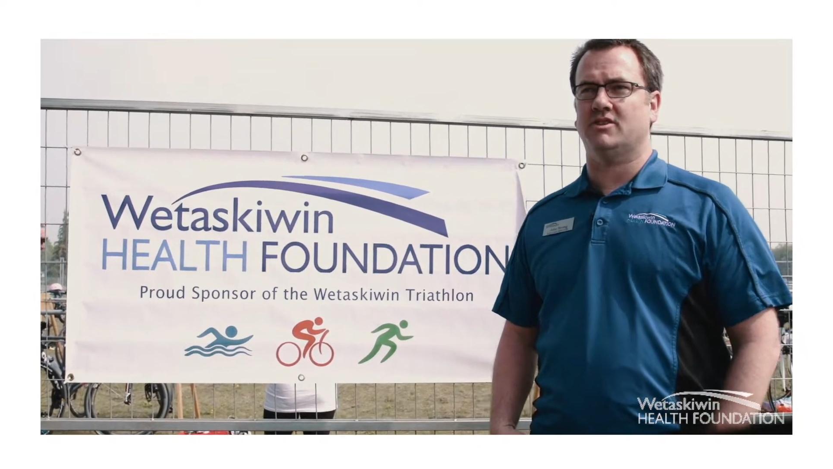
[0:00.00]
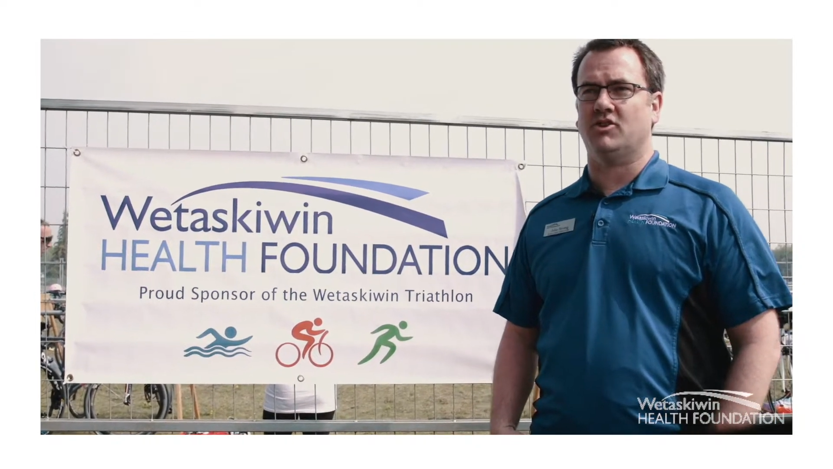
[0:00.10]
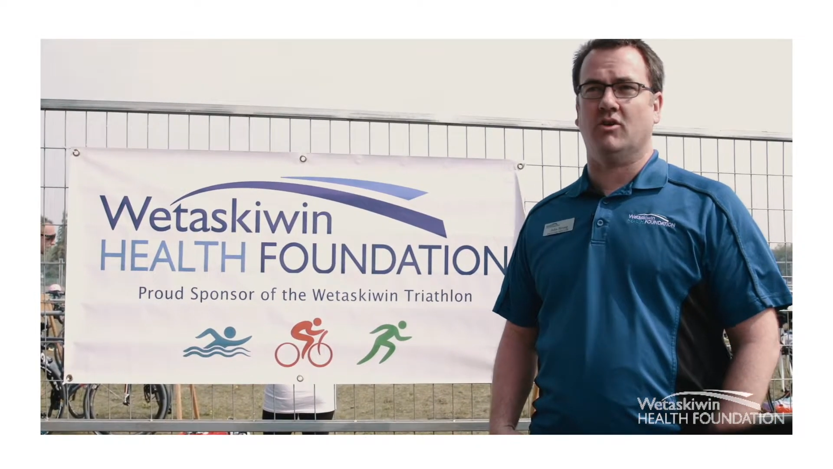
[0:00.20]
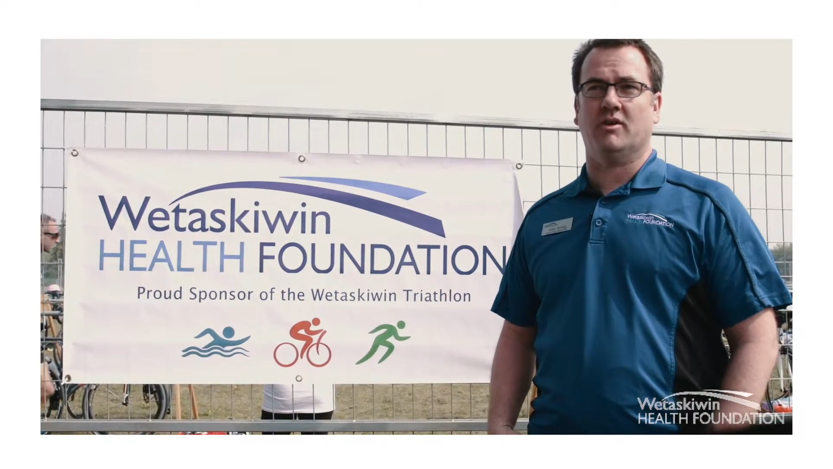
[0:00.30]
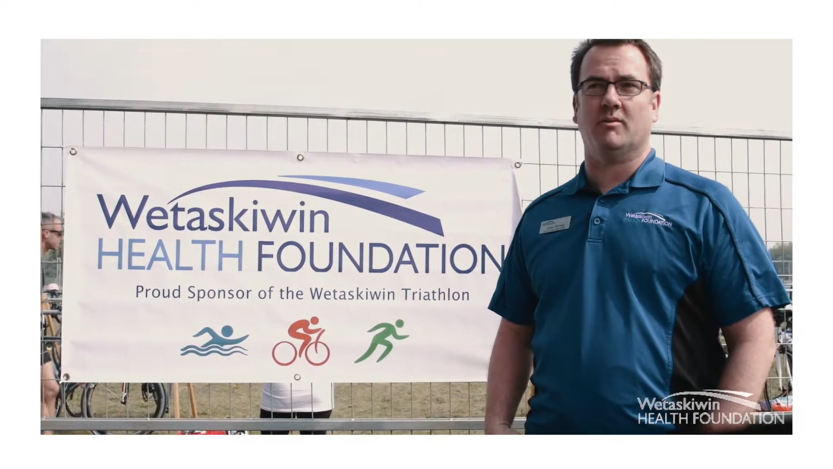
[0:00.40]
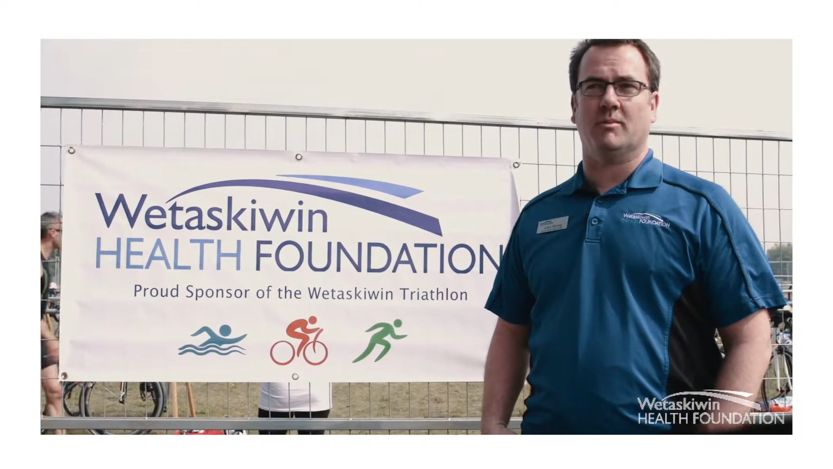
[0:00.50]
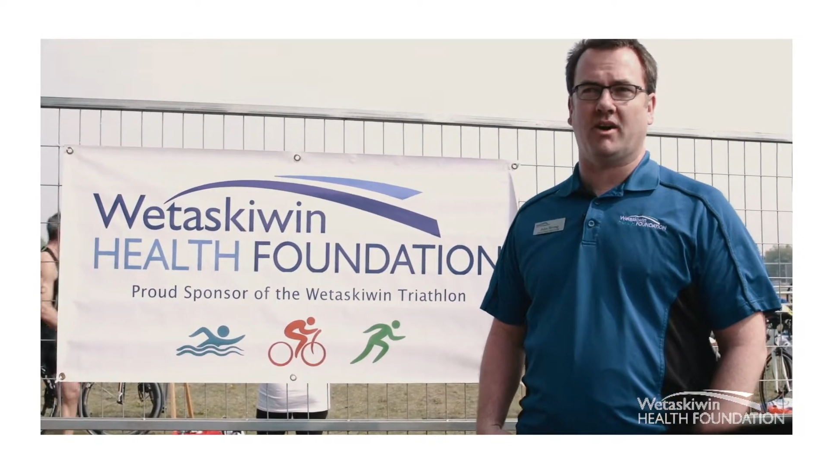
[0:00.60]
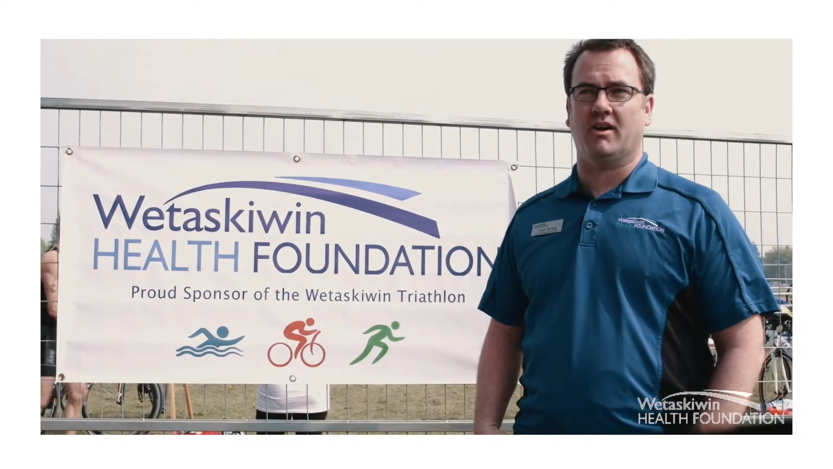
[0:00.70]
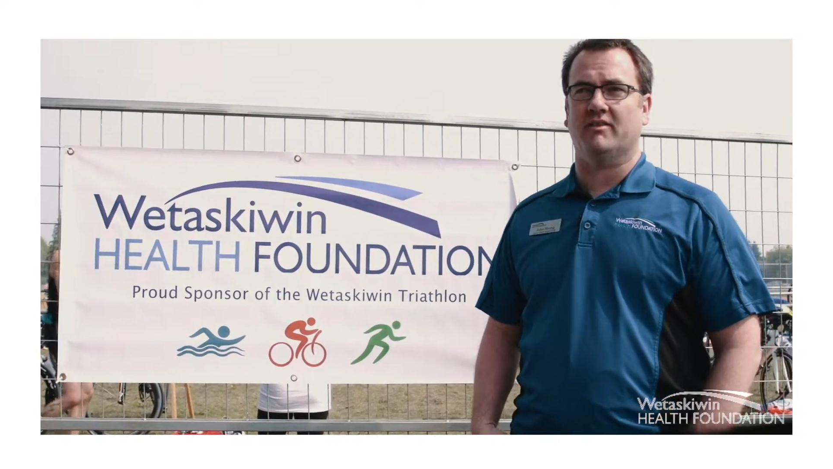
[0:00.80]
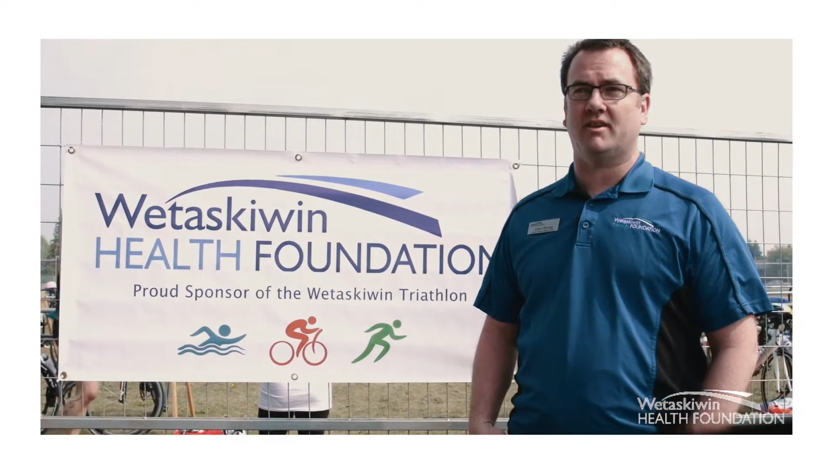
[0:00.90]
to show that we're
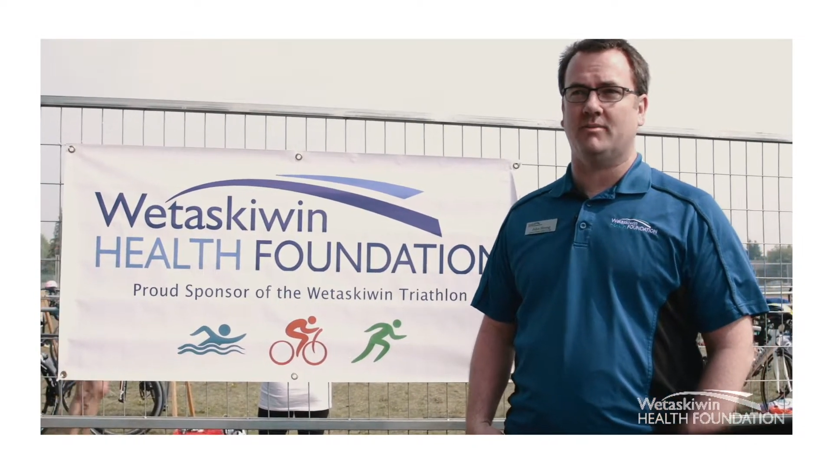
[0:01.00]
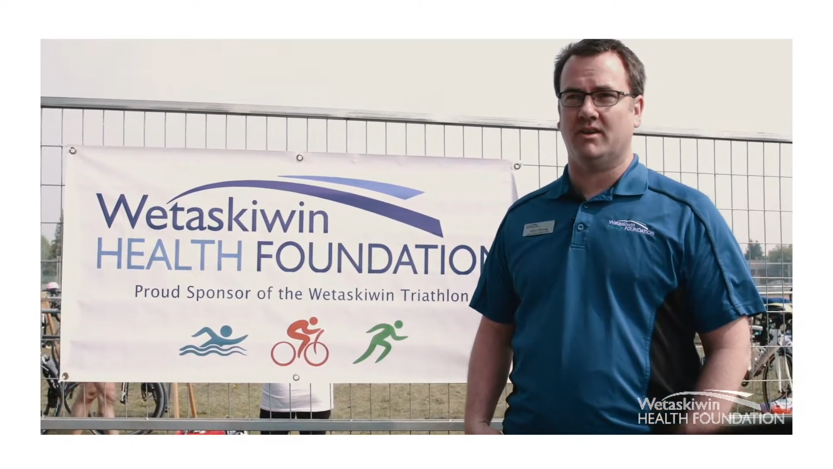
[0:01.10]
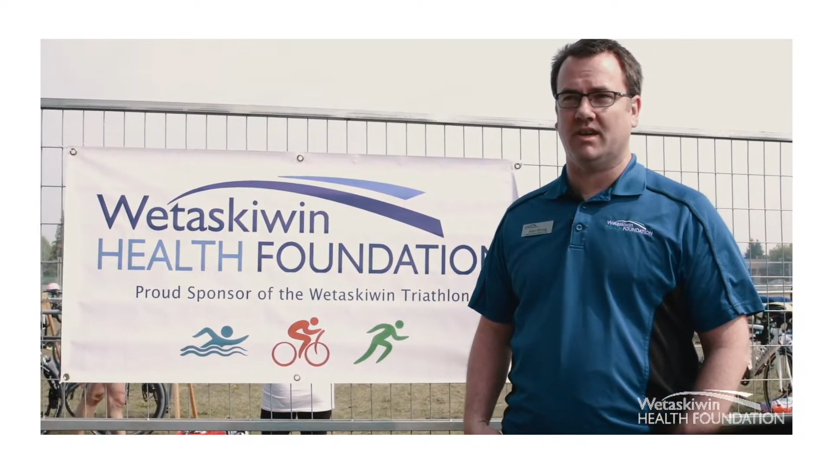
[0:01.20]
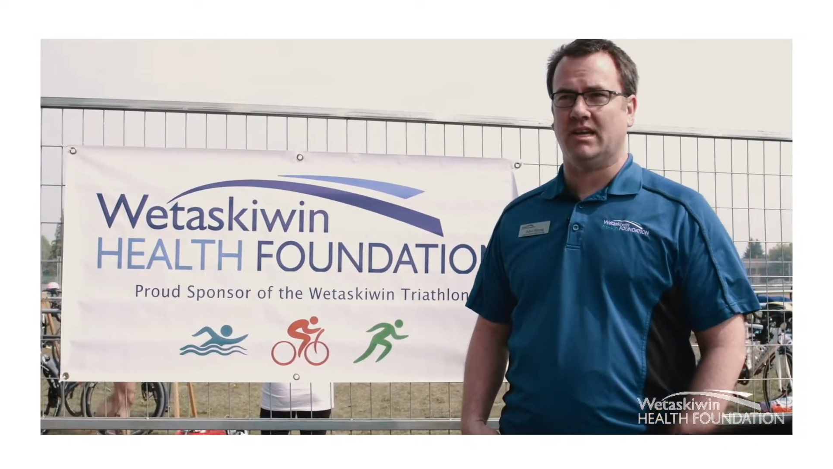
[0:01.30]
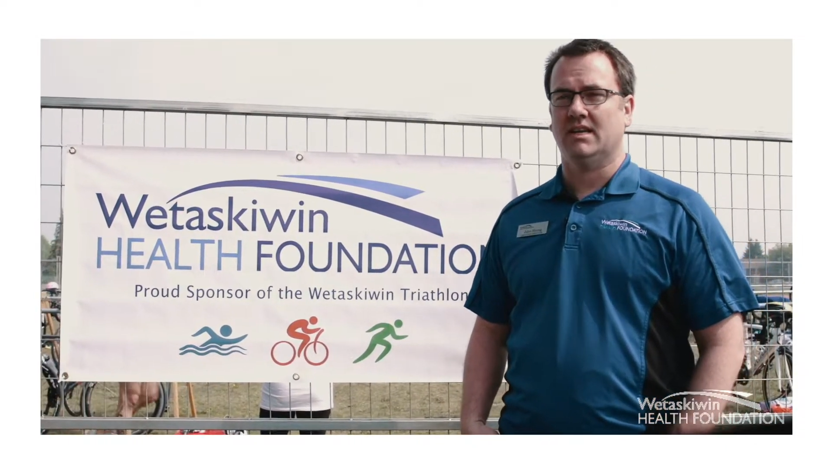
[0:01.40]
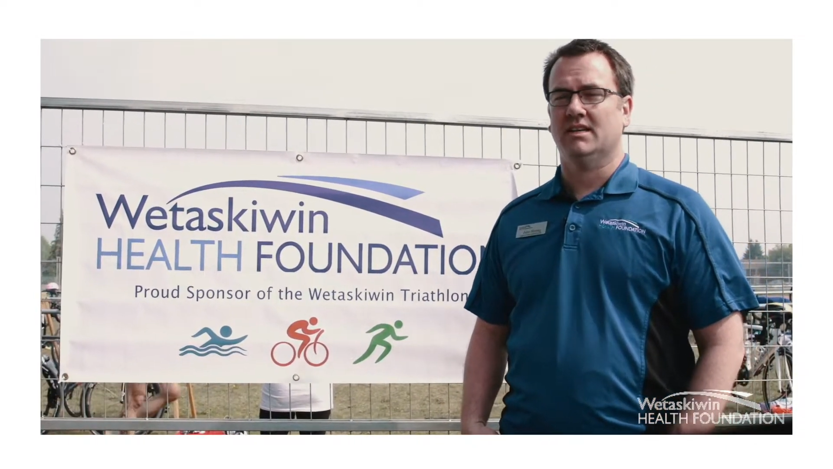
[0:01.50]
part of the community,